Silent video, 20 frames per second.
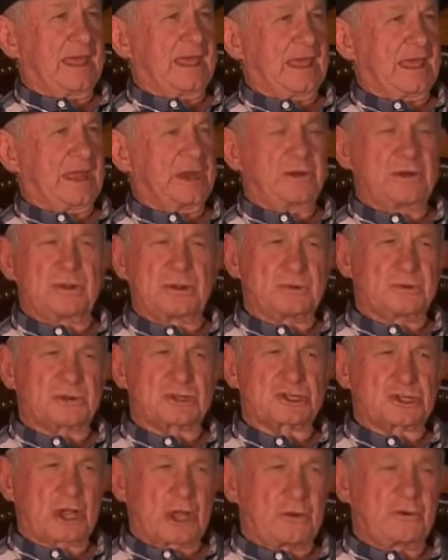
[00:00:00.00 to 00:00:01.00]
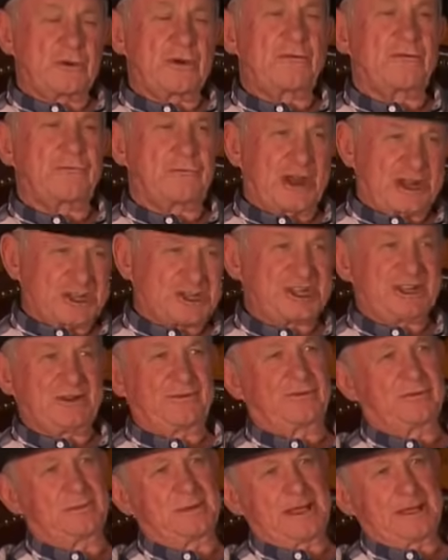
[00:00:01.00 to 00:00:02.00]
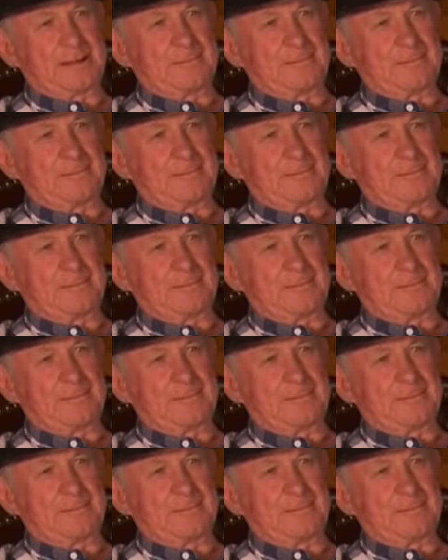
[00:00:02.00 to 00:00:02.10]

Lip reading: it was so refreshing for me.